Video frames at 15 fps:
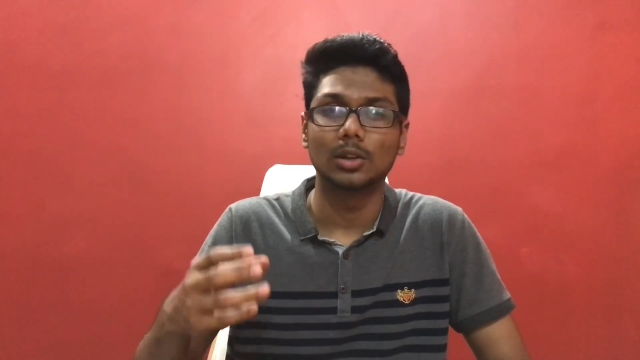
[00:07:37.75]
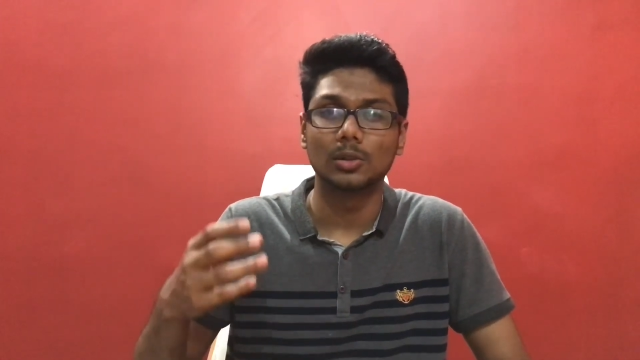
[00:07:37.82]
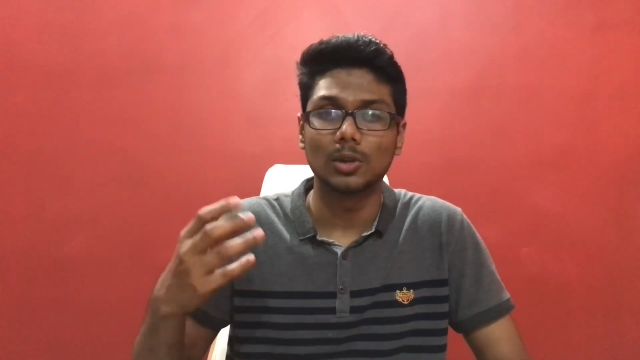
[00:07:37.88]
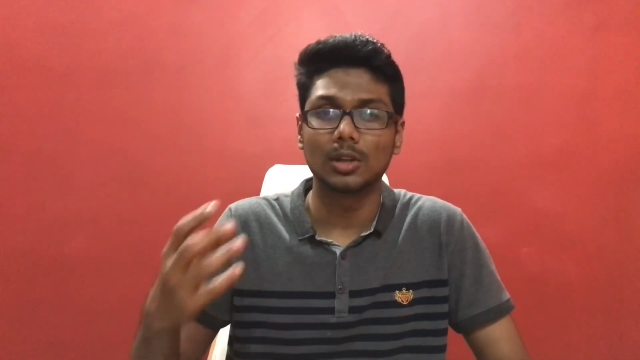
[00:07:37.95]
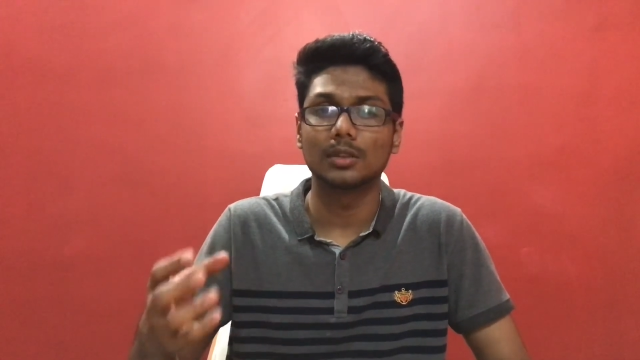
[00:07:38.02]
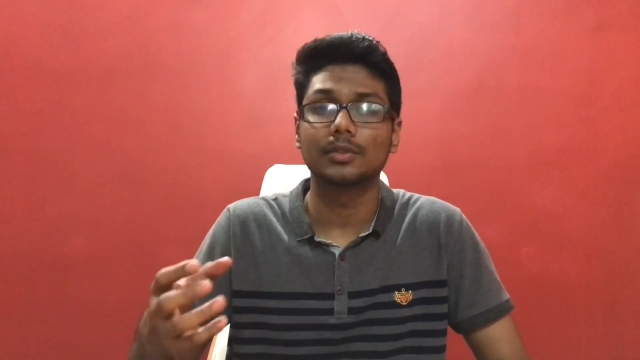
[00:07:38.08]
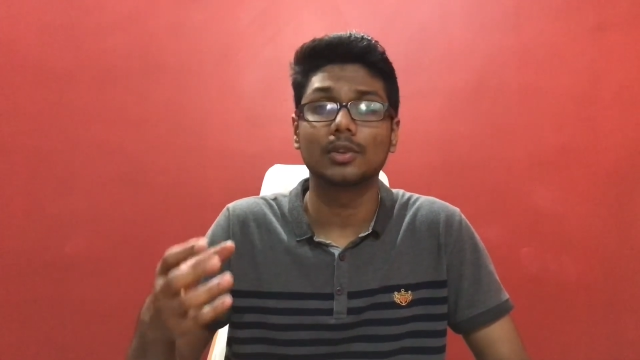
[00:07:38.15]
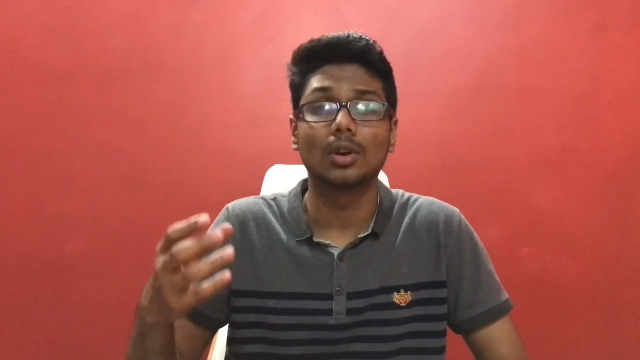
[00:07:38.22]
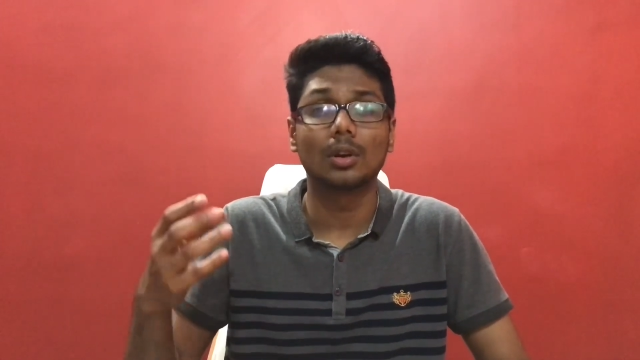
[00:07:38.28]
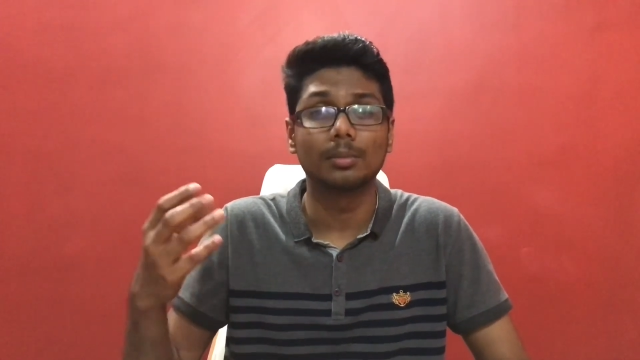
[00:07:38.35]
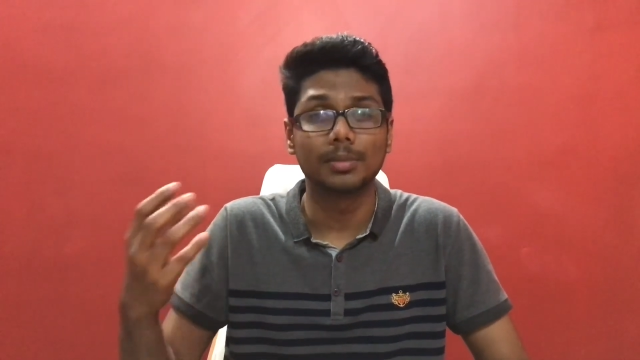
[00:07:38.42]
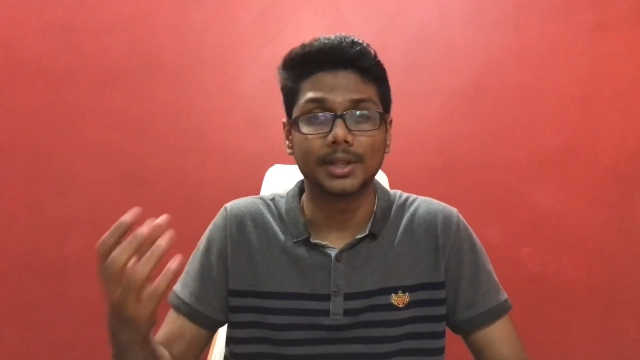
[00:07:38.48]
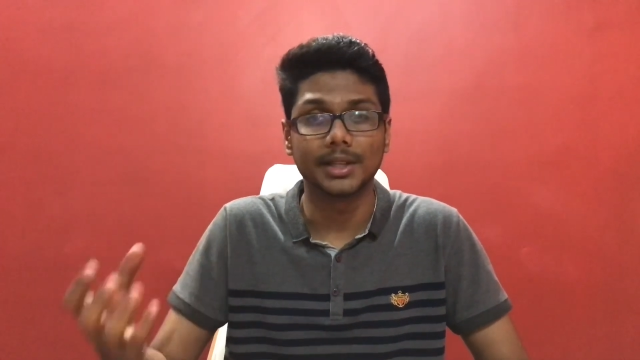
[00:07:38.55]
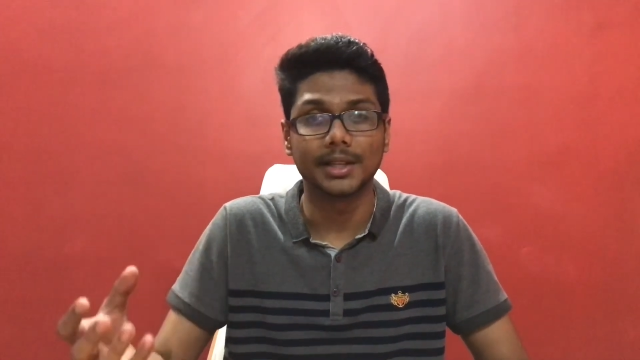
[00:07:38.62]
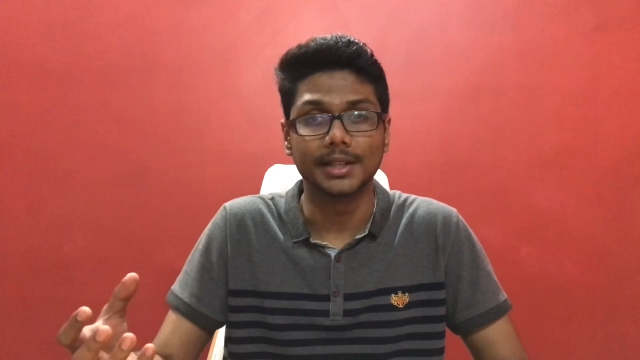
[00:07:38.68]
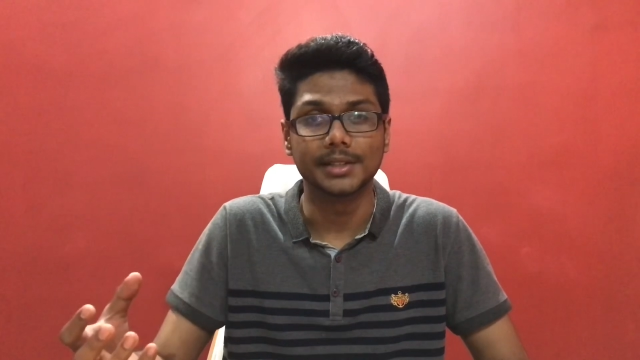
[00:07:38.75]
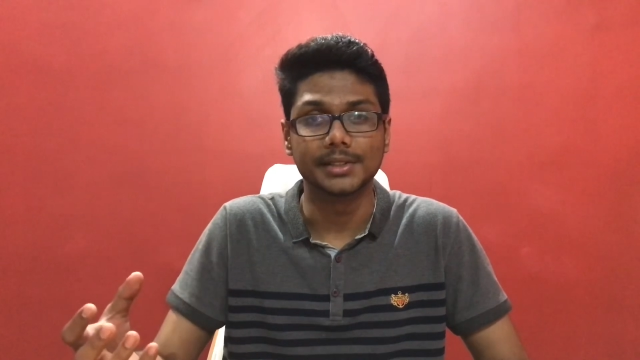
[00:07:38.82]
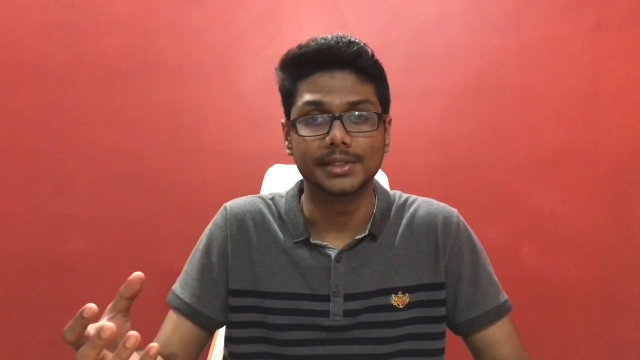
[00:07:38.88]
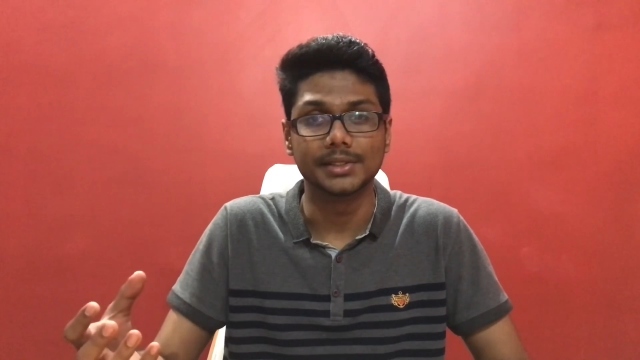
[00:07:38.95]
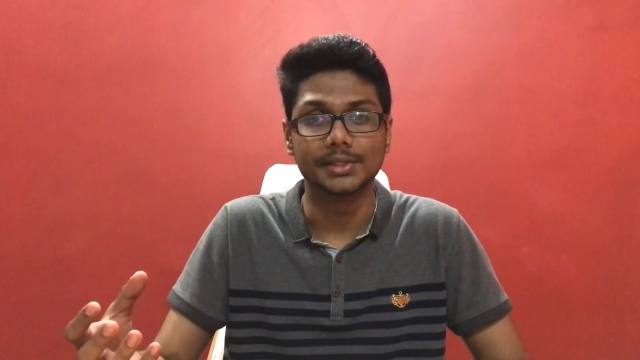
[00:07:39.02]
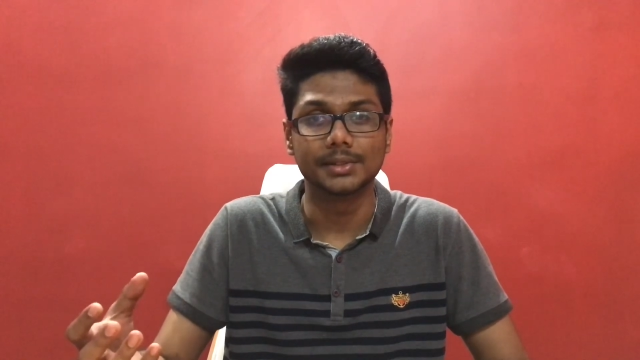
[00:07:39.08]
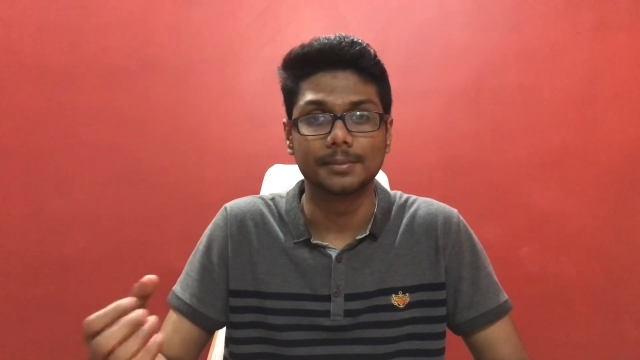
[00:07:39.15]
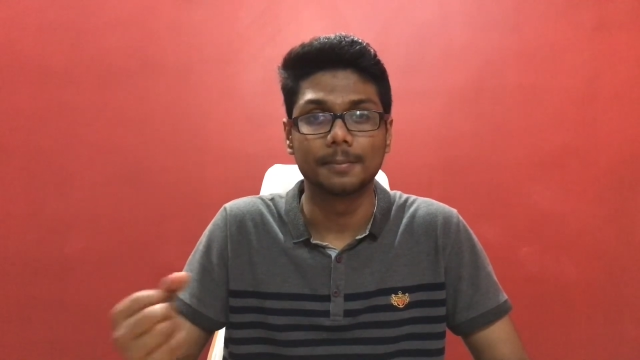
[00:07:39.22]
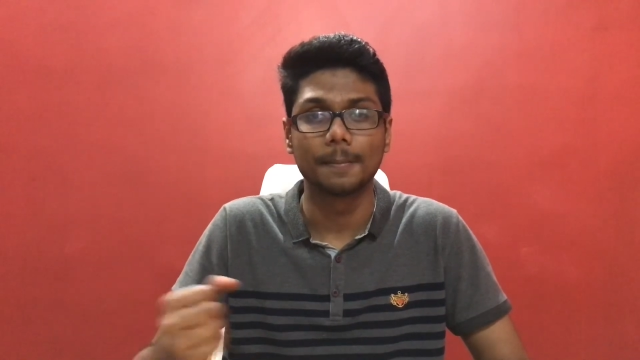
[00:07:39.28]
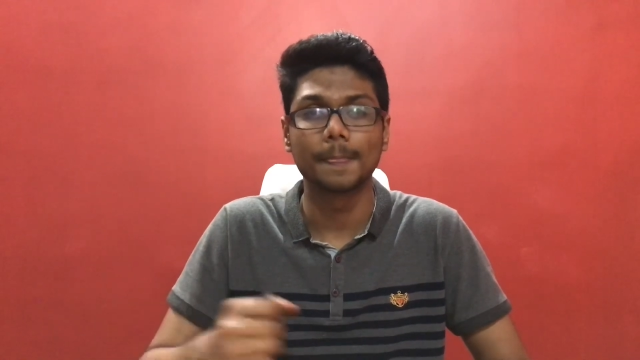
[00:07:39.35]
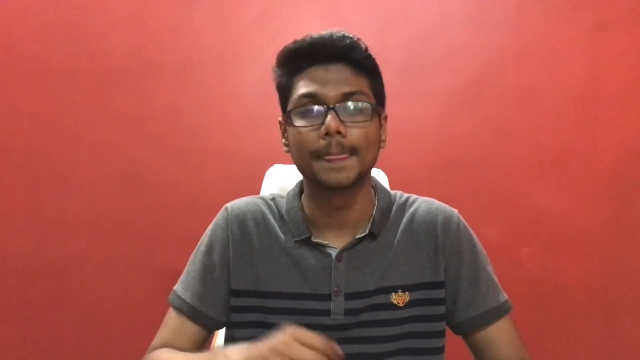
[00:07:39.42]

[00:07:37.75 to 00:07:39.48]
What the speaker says: lot of complications.